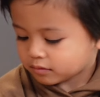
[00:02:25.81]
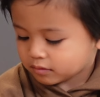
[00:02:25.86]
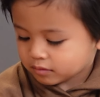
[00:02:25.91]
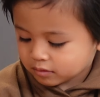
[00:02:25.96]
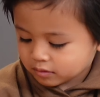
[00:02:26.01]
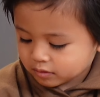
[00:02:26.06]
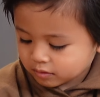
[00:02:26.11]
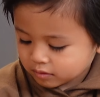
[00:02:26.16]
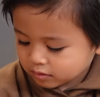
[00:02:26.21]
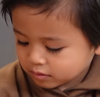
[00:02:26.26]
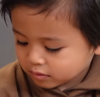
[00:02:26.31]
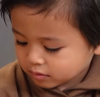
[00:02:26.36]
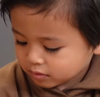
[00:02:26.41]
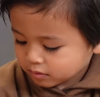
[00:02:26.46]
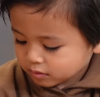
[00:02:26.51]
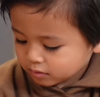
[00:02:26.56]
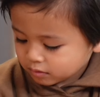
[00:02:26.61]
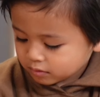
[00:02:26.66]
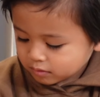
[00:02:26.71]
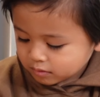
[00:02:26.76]

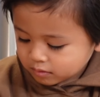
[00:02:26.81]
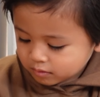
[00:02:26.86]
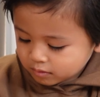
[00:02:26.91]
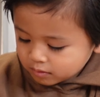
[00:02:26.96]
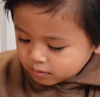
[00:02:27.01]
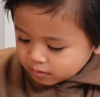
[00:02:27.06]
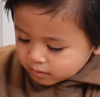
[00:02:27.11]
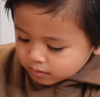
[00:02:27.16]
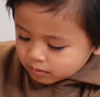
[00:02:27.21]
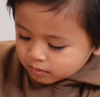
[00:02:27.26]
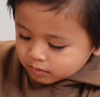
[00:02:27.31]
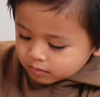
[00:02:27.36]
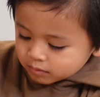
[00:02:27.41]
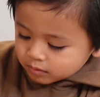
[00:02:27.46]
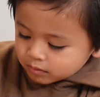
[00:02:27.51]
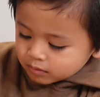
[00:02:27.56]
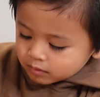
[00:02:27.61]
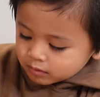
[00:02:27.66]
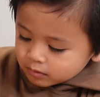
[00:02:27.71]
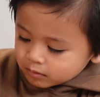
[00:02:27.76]

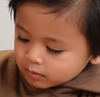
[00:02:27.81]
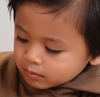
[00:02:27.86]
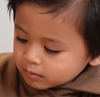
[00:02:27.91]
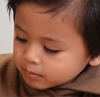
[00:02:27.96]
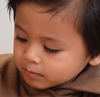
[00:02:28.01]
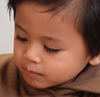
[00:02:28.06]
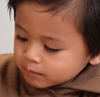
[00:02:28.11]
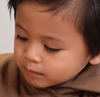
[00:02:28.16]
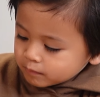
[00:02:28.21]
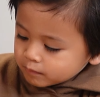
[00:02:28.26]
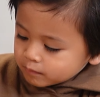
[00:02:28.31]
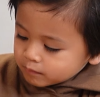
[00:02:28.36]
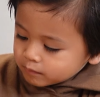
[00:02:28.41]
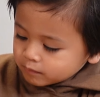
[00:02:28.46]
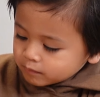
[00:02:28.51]
[no speech]